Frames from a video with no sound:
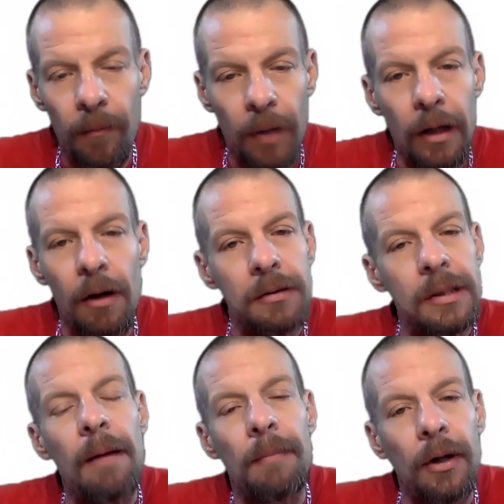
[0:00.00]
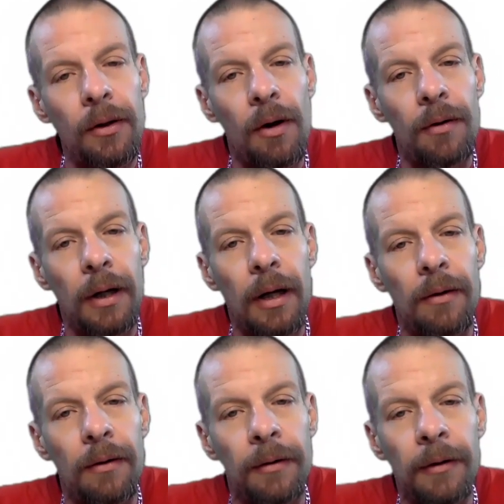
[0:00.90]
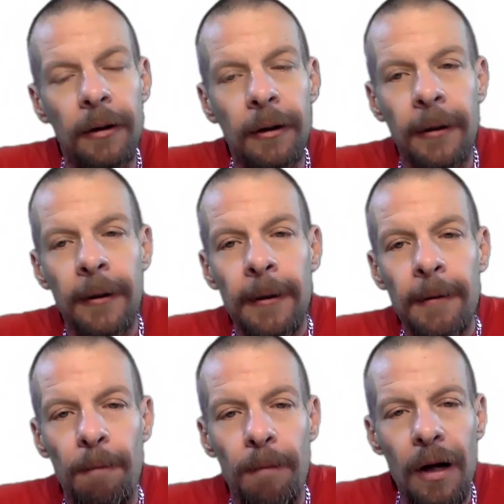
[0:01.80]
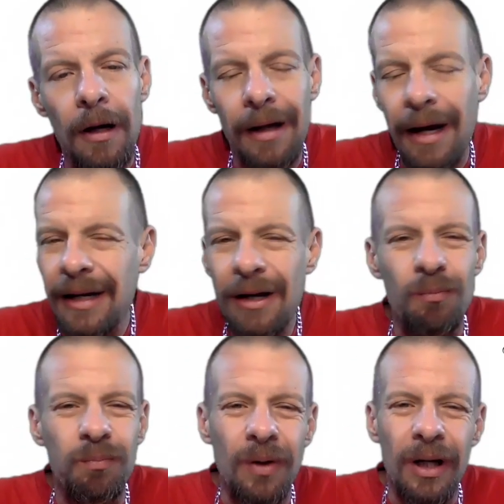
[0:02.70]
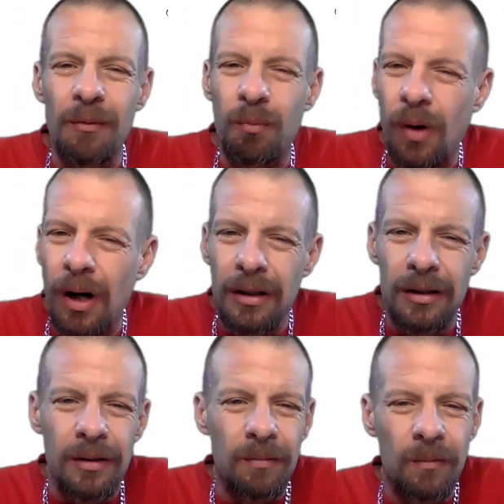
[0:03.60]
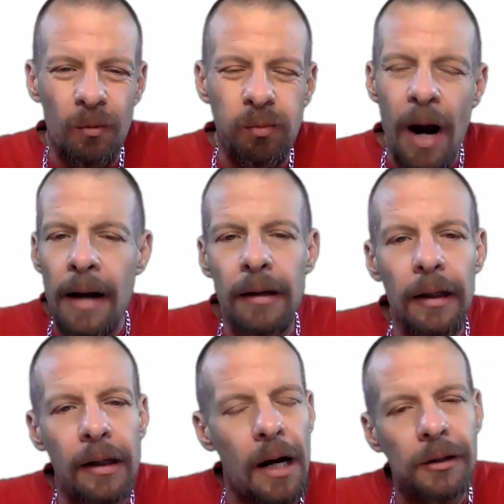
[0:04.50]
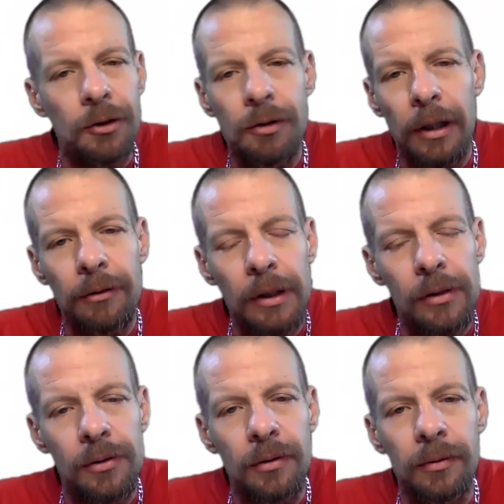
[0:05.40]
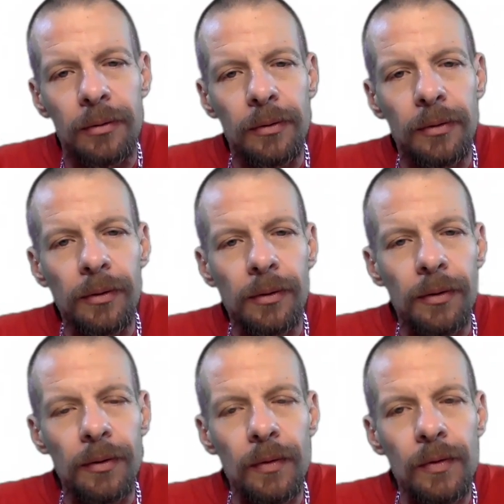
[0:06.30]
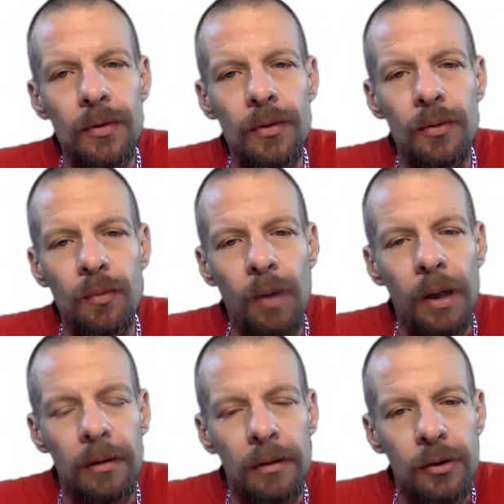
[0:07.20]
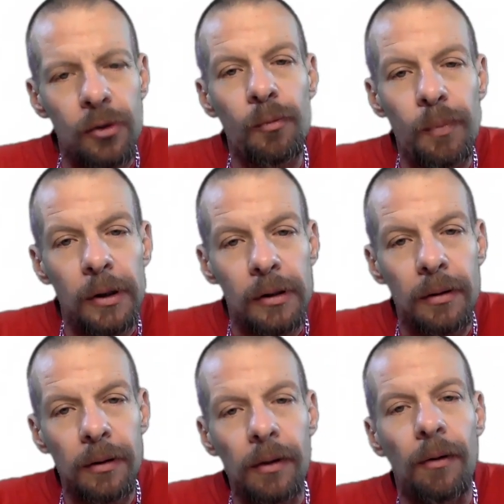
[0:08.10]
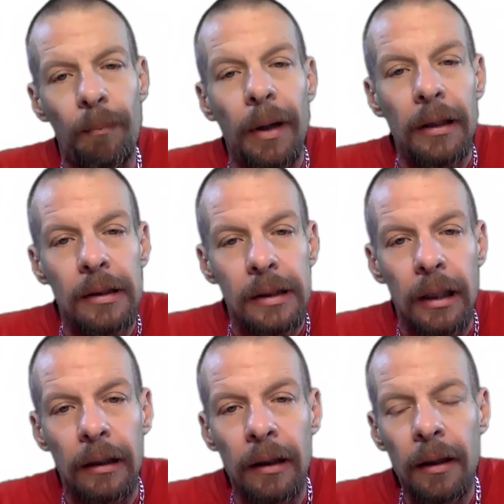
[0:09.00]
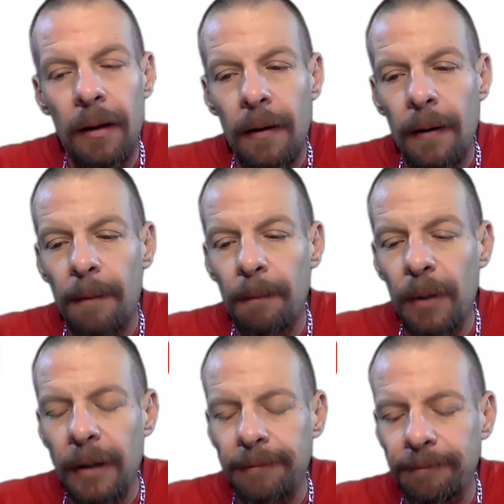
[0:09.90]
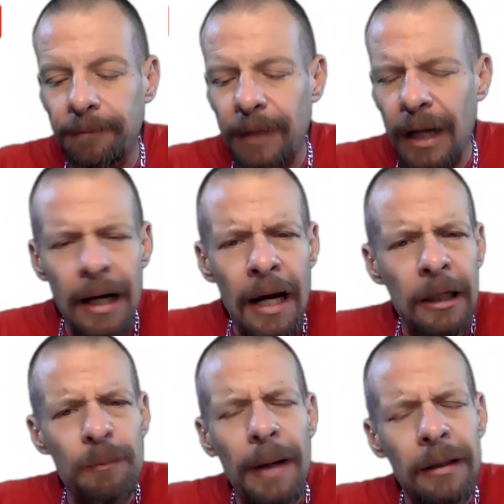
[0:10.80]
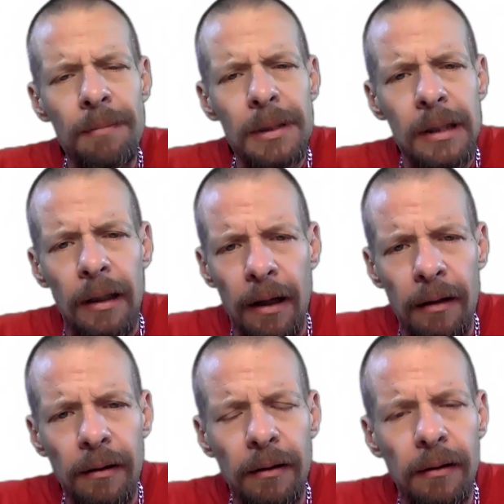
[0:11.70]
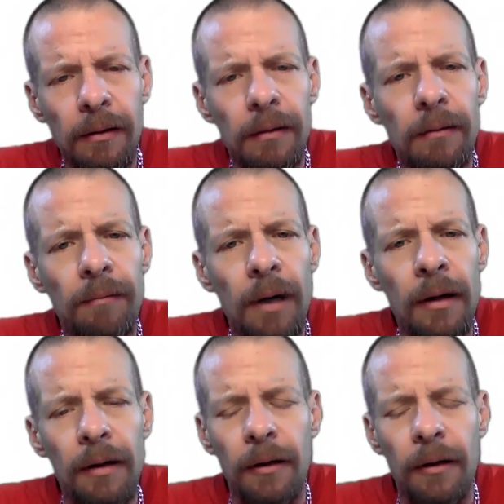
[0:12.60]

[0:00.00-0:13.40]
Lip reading: our time on the yard together. And it runs radically contradictory to what Snoop was, you know, paid to say. But, and I expect him to say that, right?